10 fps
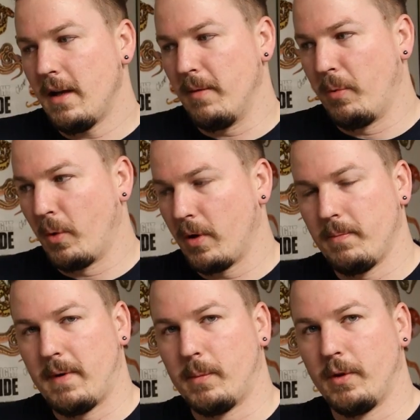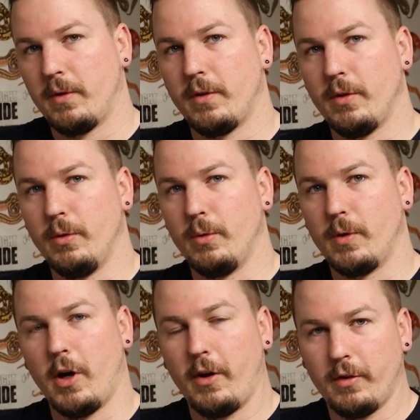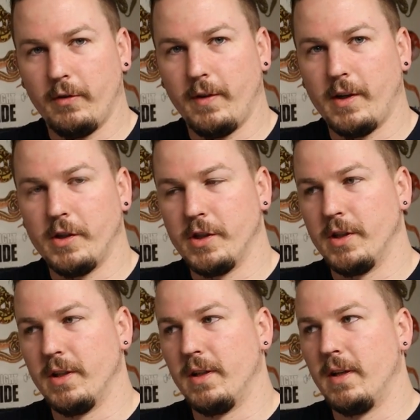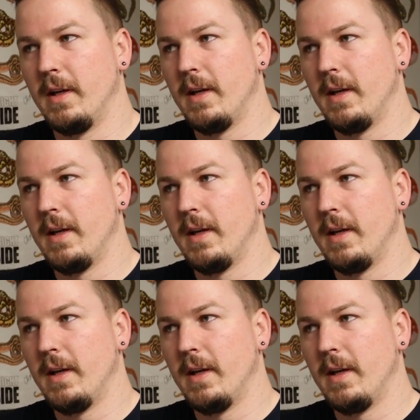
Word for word: important members to conservation